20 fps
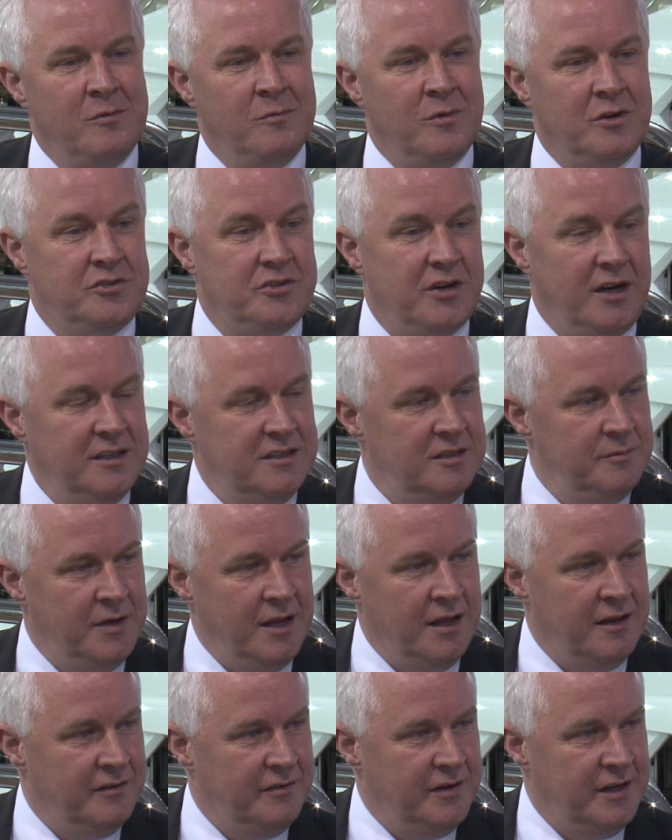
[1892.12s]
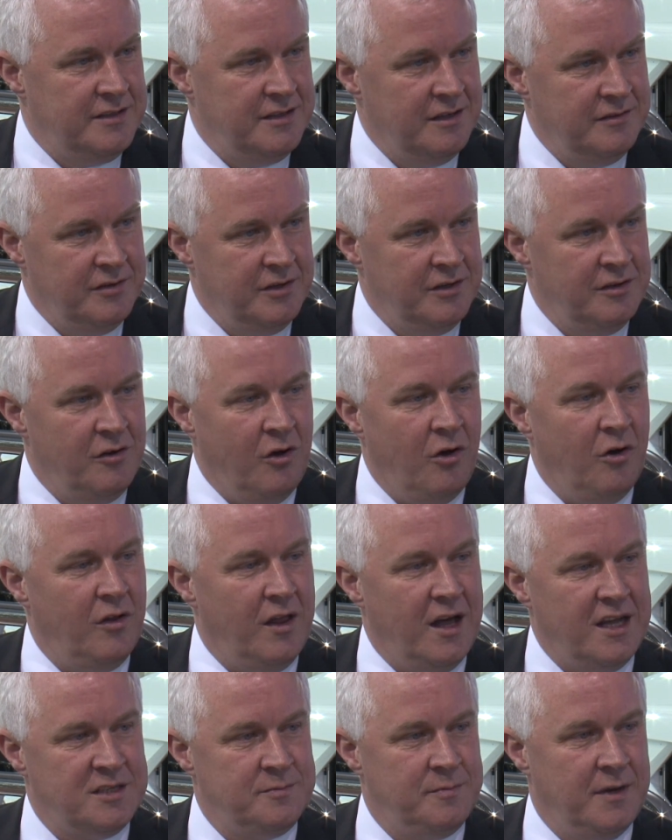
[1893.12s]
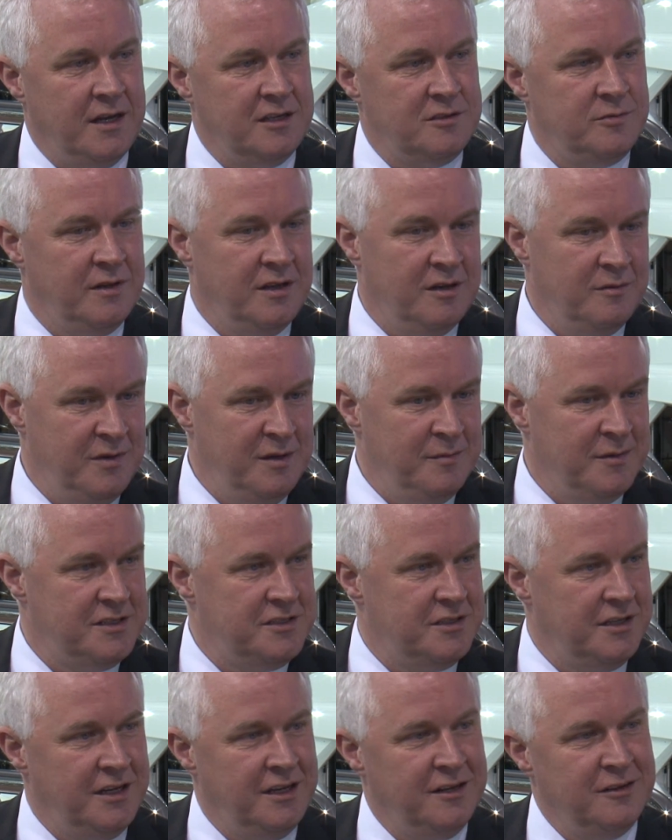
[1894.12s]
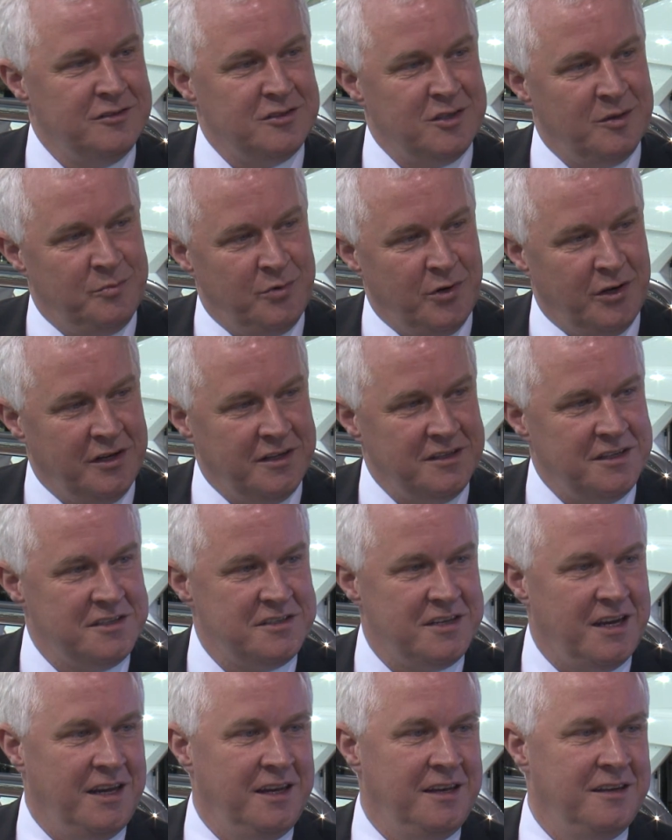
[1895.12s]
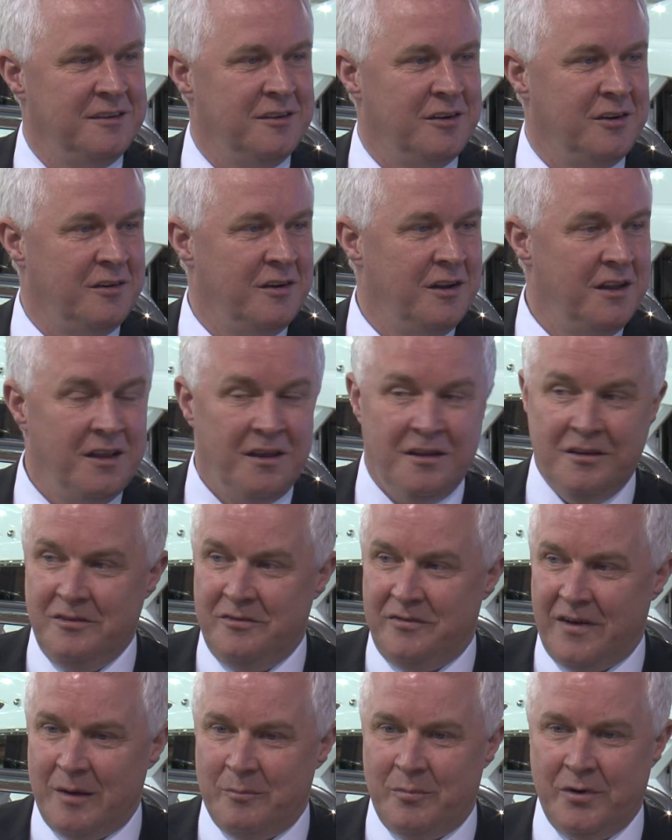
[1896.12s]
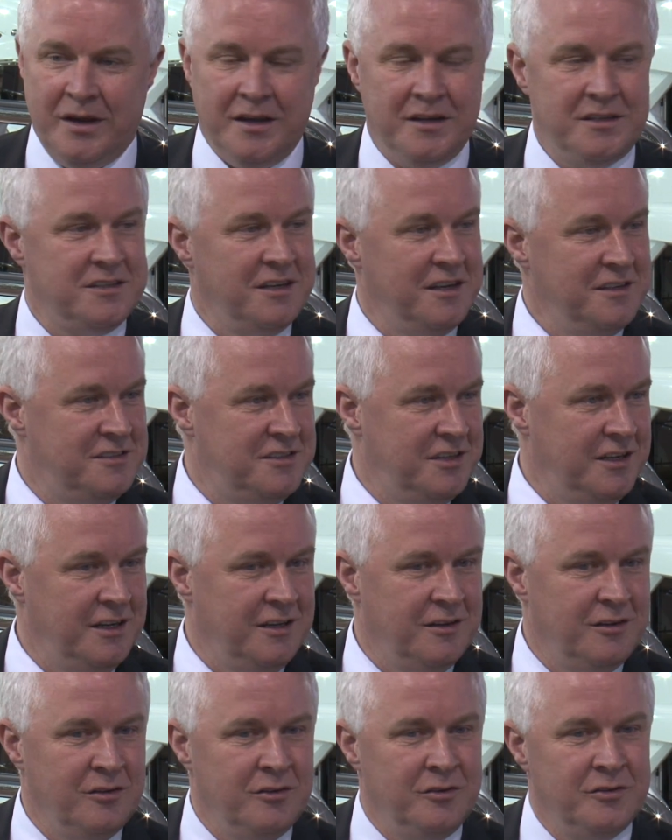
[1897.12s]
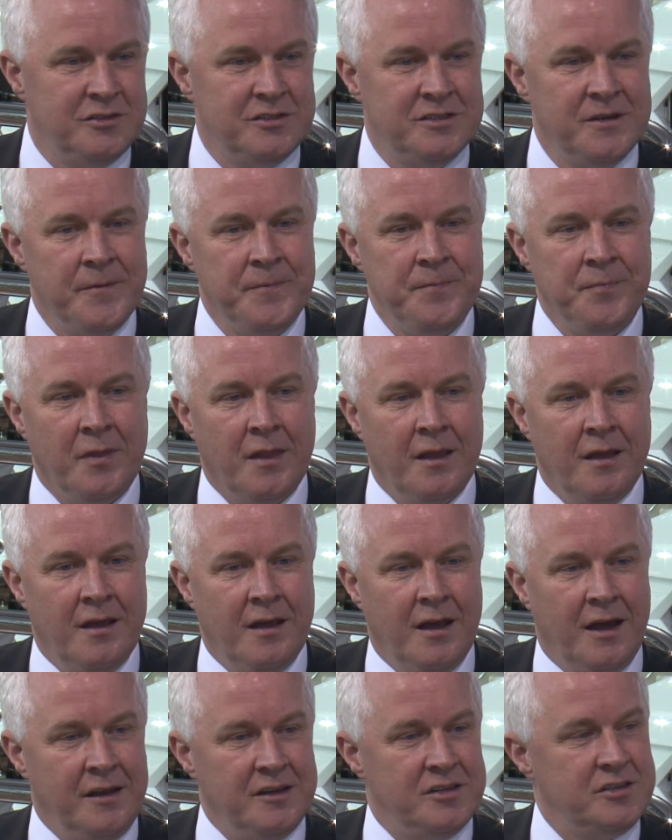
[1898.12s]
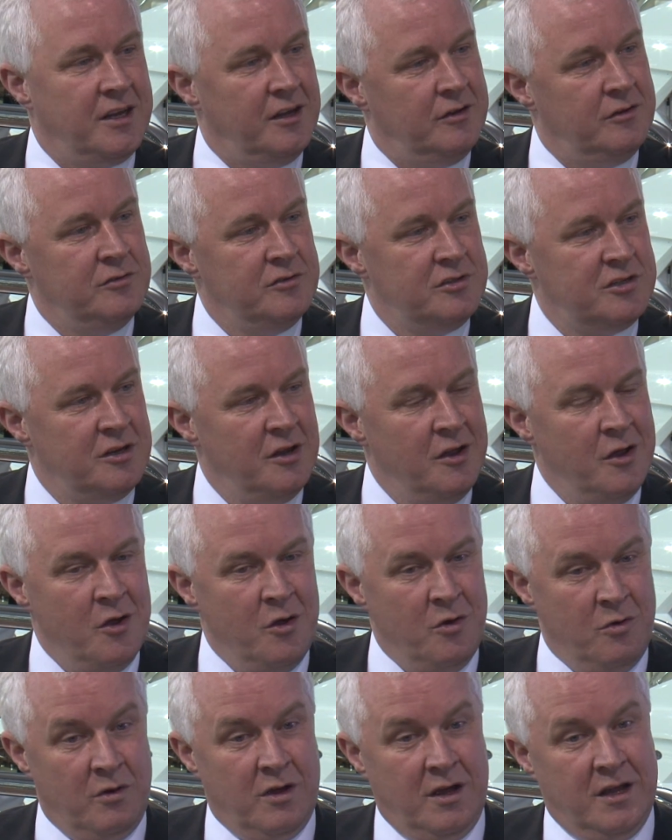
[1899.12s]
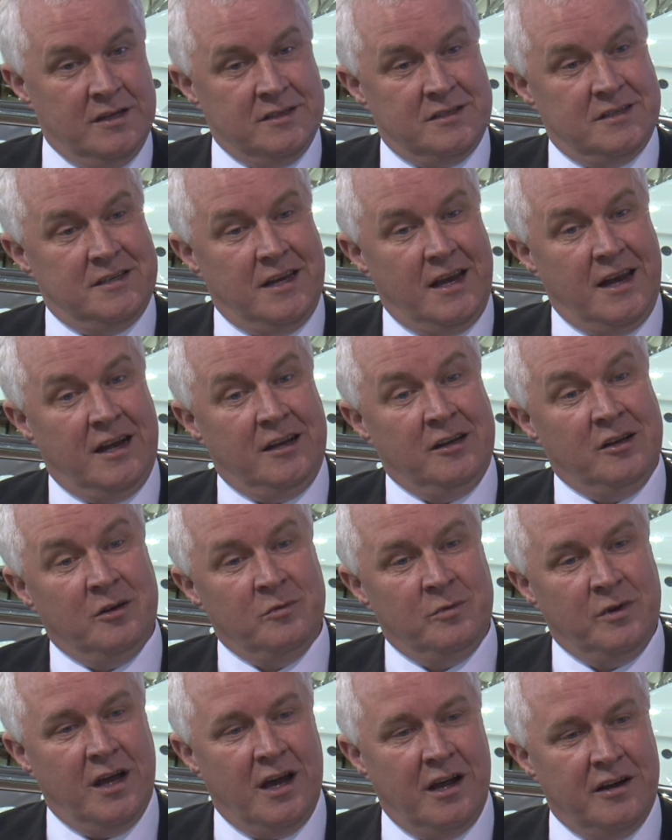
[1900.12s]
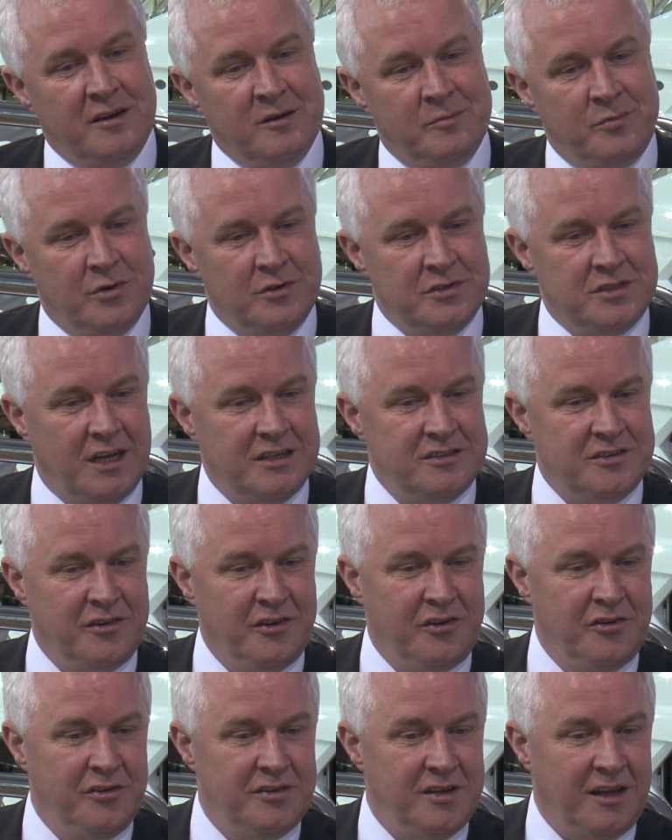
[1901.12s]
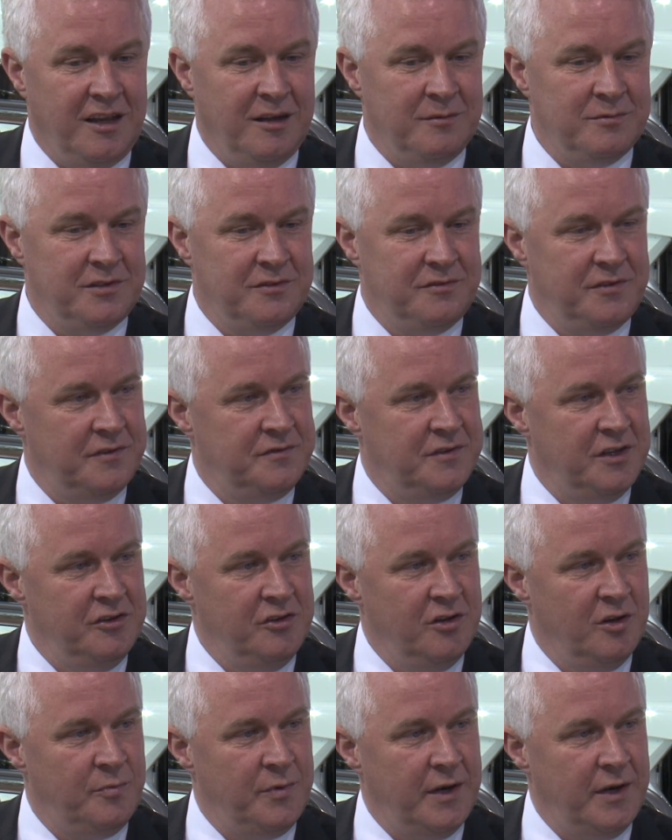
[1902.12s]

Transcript: we're trying to be innovative in all aspects, whether it be materials or product design or fabrics and interior looks. And the skills, as I said earlier, we are in the process of recruiting up to 50 new